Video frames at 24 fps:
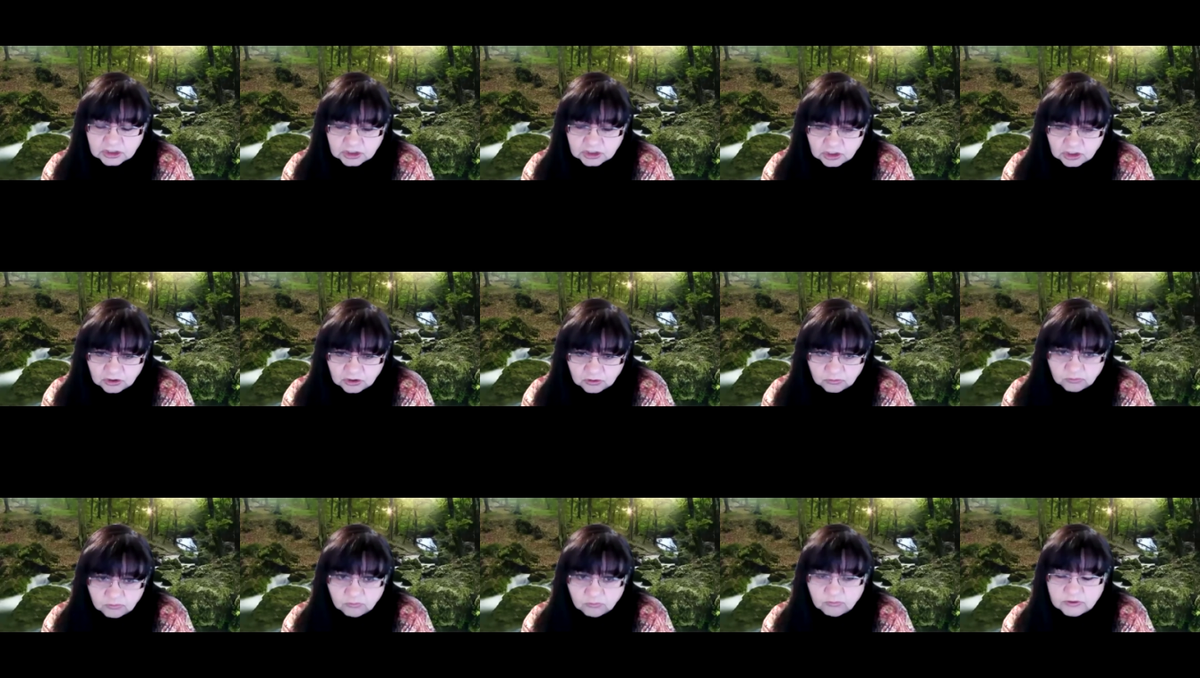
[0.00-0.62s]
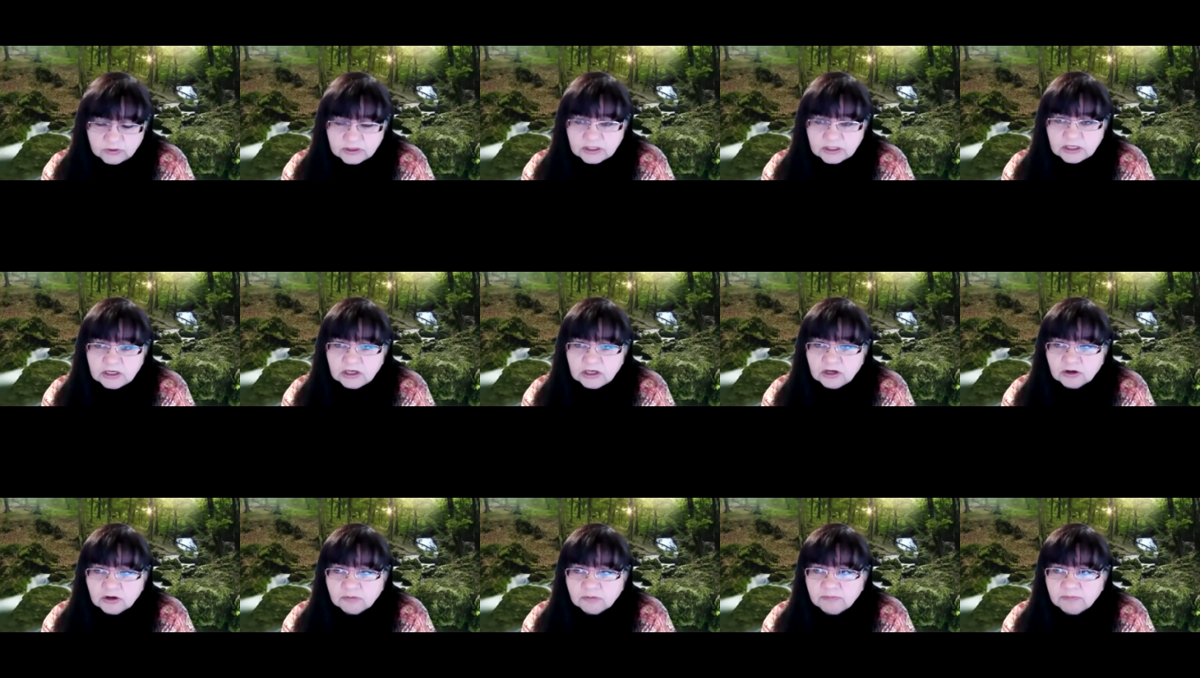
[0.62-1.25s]
show
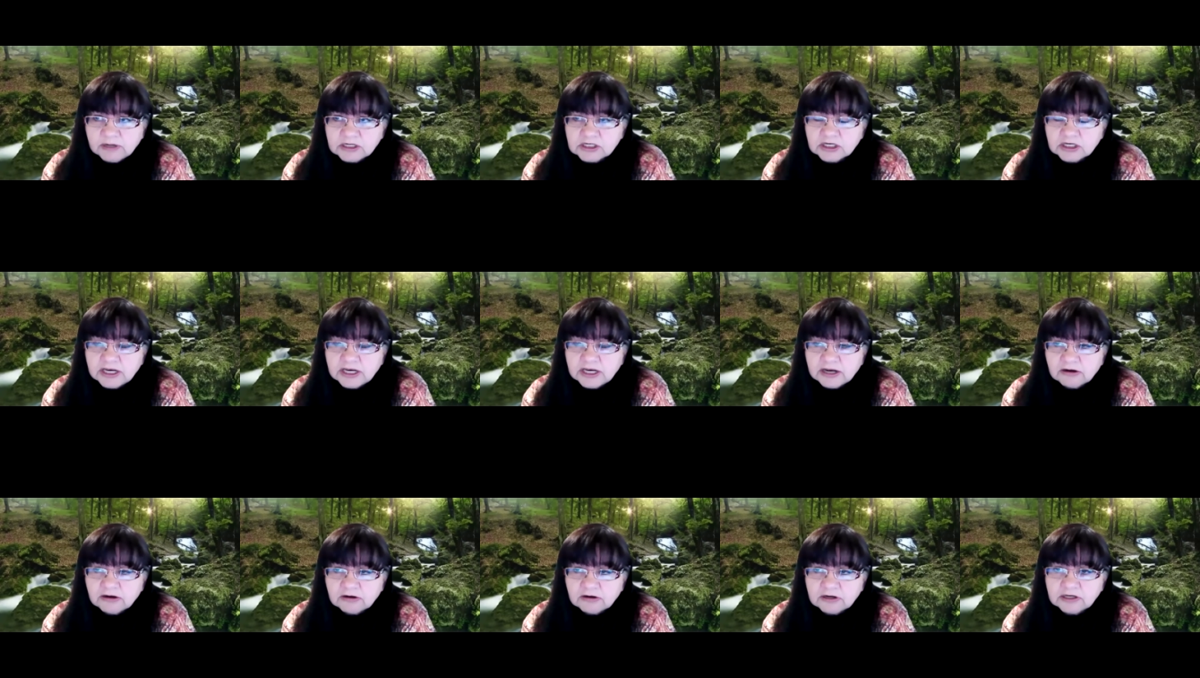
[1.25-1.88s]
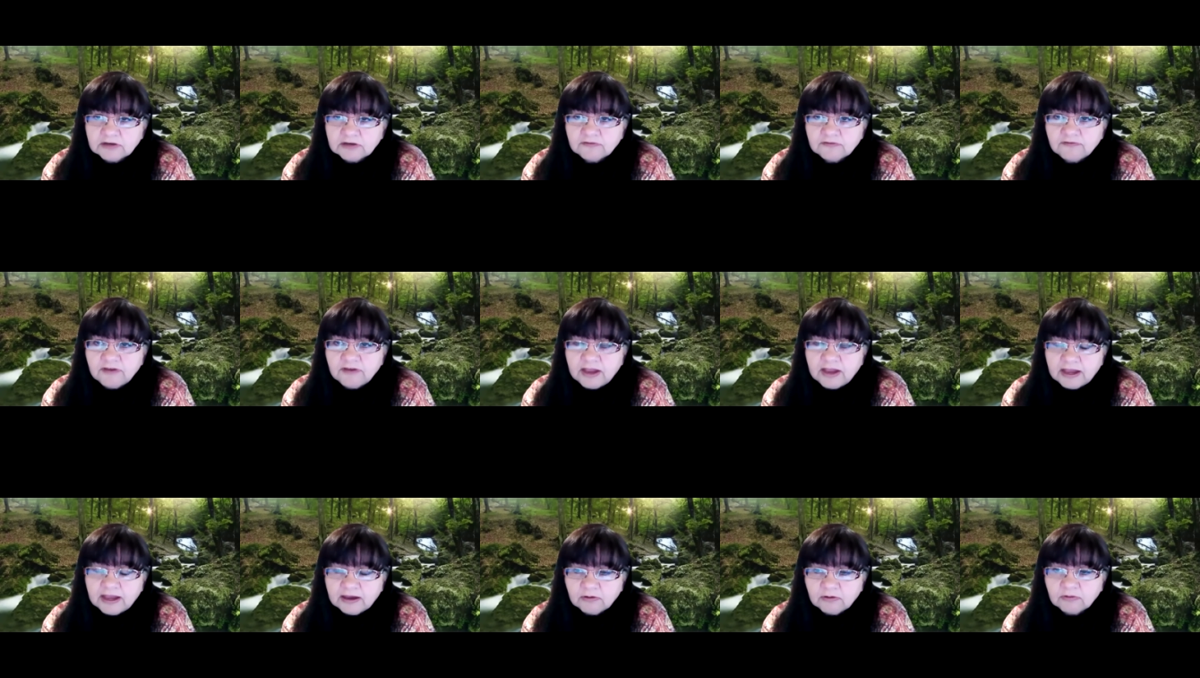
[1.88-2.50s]
within your budget narrative
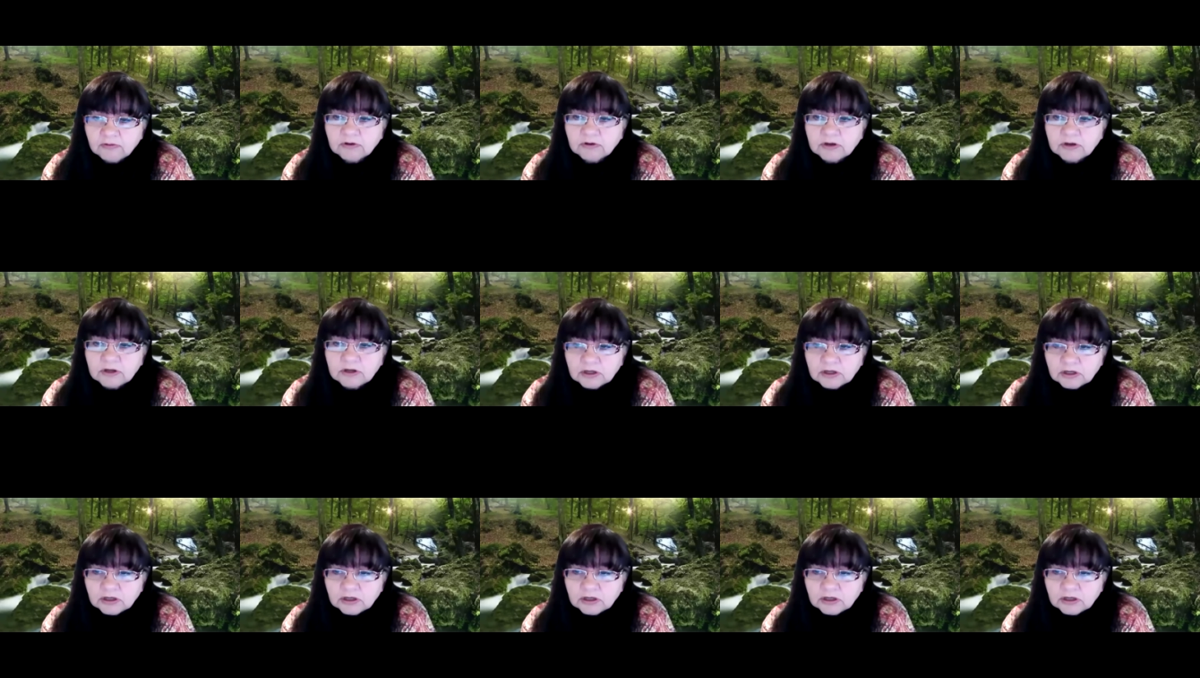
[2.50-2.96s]
how,